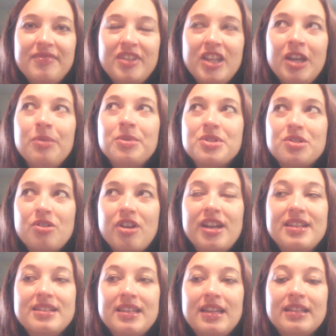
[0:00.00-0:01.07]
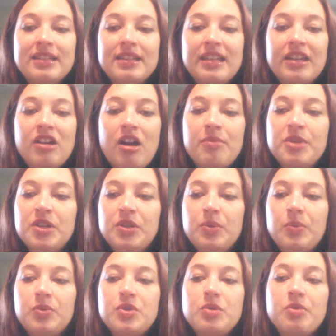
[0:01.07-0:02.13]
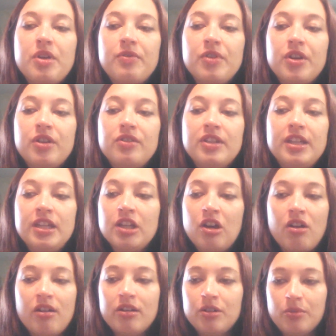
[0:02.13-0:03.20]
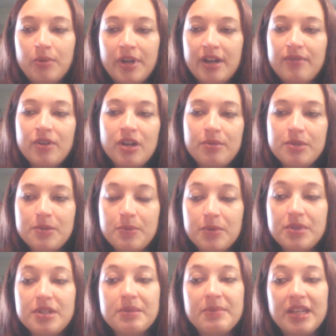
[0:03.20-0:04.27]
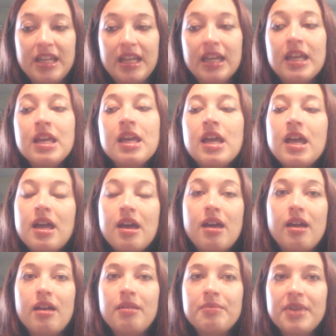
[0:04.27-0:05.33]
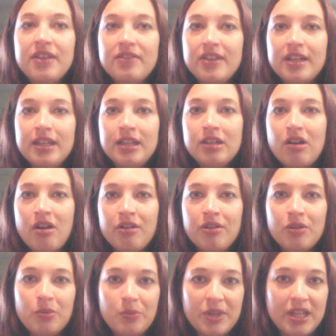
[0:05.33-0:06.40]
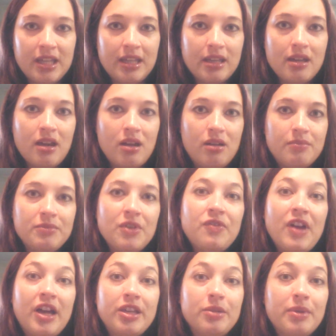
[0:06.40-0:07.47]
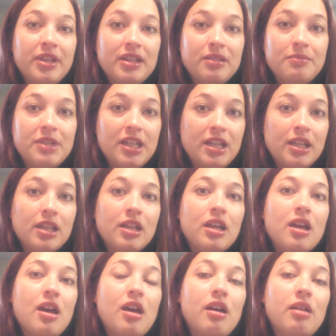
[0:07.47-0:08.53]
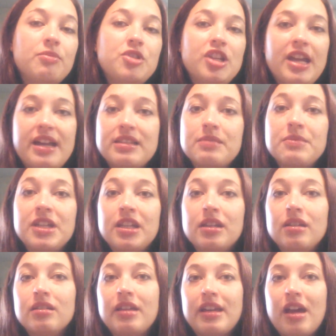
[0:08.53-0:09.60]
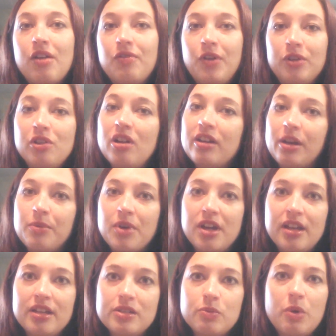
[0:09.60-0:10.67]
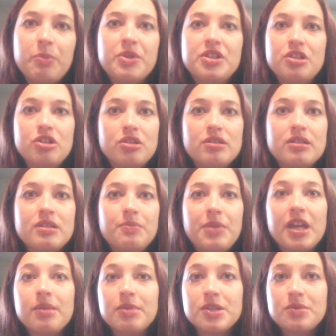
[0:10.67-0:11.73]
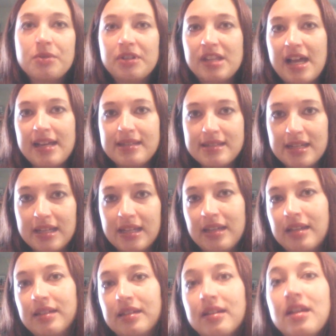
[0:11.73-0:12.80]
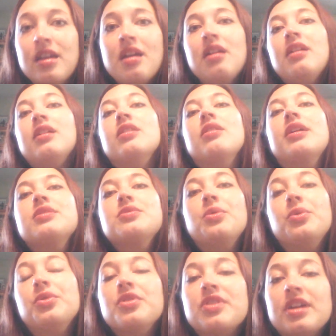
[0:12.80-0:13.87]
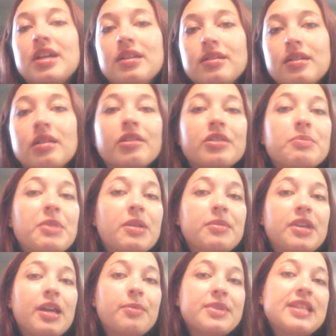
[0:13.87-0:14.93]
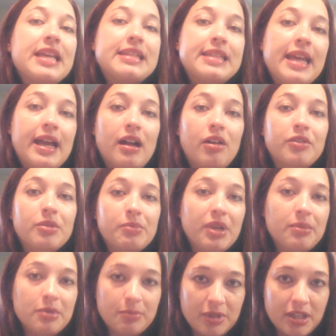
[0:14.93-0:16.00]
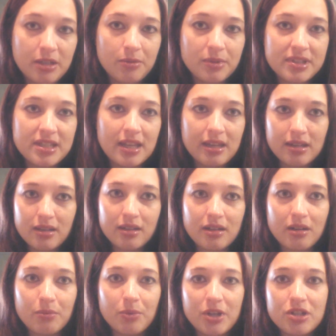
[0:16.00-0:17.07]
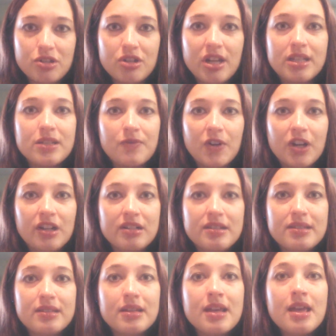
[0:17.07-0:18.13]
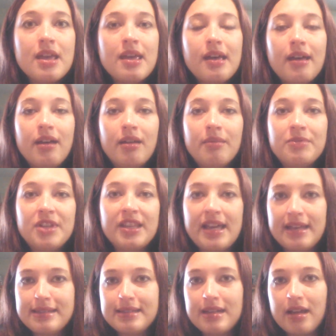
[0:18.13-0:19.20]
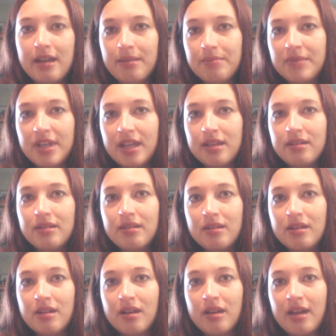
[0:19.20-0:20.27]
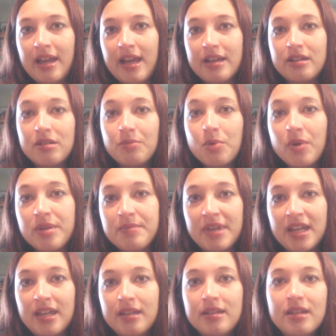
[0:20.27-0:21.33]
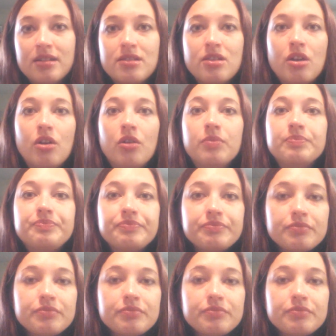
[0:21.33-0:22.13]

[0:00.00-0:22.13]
it was crazy. And then they got me to wherever the ER or wherever I was supposed to be, and the ER OB evaluated me. She asked me, like, how far along I was, what positions the babies were last in, and, you know, I told her that, you know, that baby A was head down and baby B was, like, you know, breech transverse the last time that I had an appointment. And so